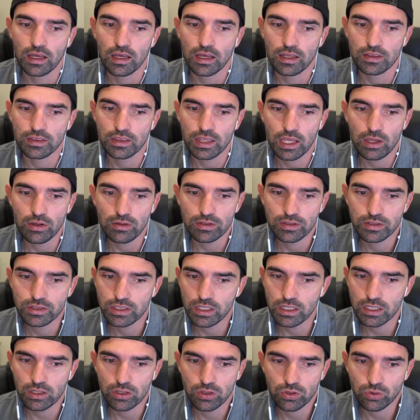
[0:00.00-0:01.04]
they
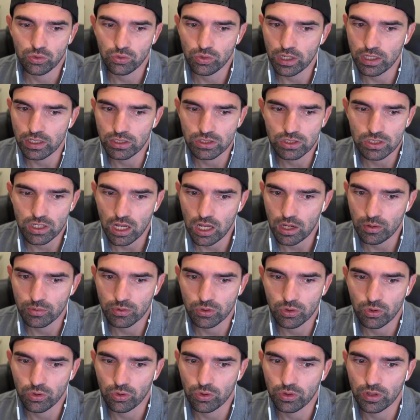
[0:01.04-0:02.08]
did a great job
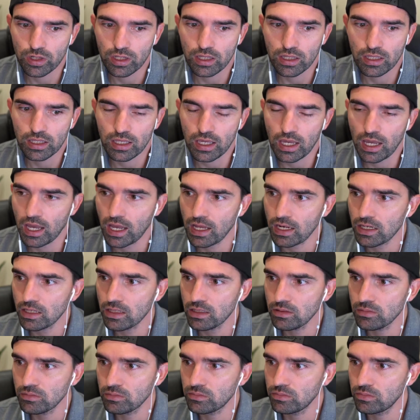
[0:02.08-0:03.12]
recording how
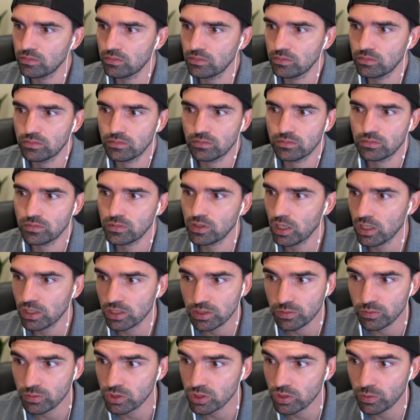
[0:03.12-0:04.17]
did
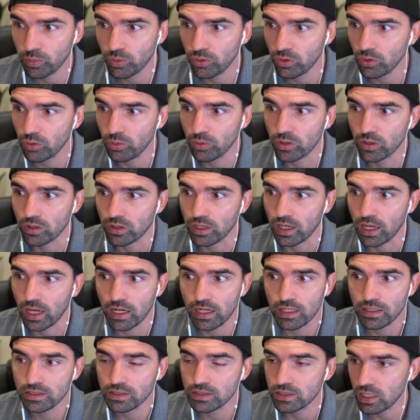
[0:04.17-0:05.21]
customer support work, how
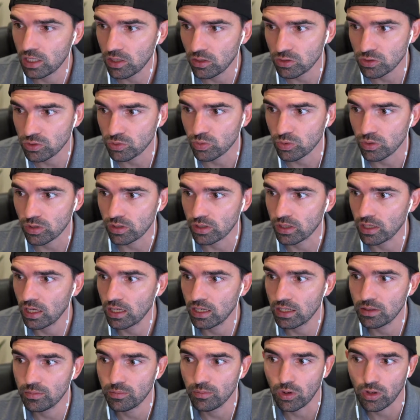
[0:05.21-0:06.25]
did sales work, how
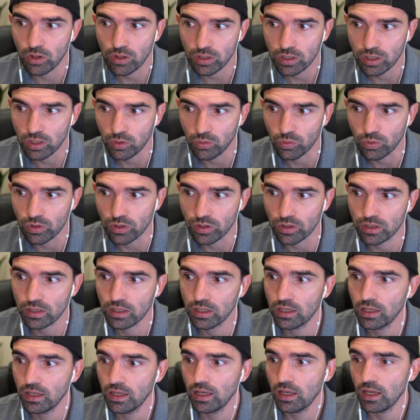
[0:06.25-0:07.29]
did marketing work,
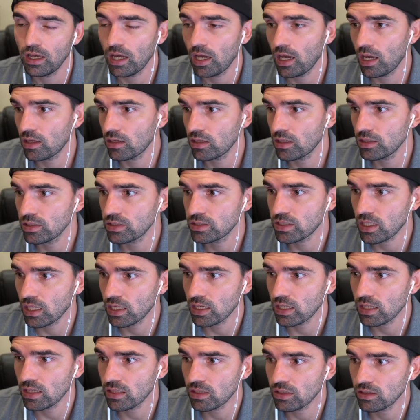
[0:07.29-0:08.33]
how did
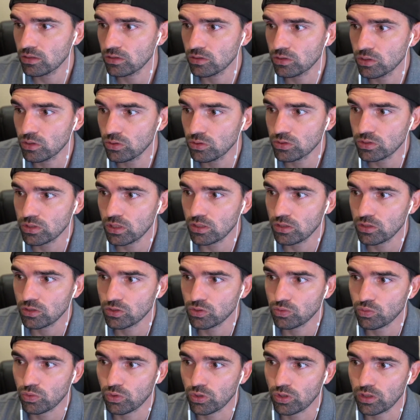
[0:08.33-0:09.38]
sending
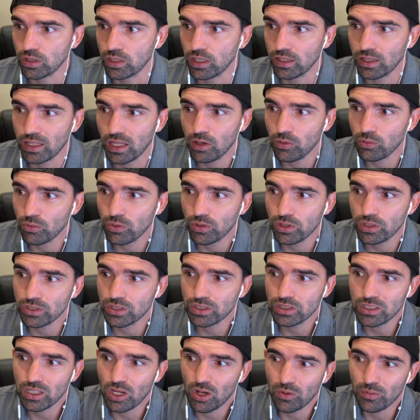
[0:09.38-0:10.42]
newsletters work. And that really
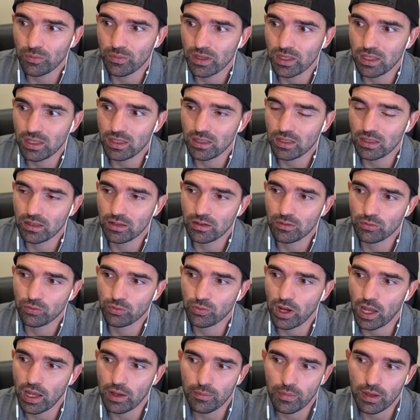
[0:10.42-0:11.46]
just helped me
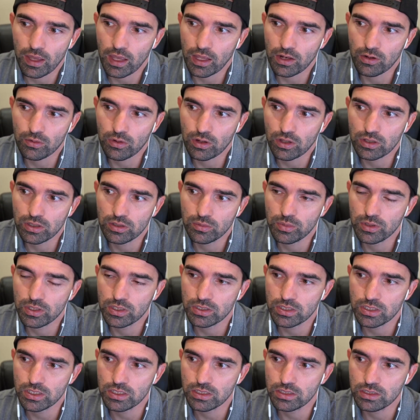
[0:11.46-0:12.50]
wrap my head around the
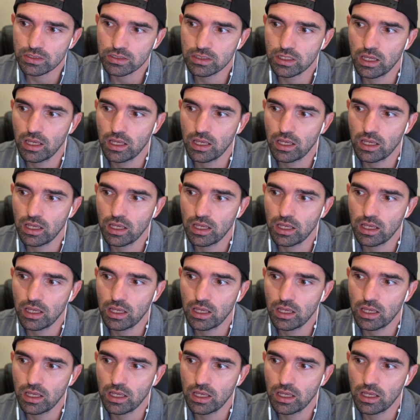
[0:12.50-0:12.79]
business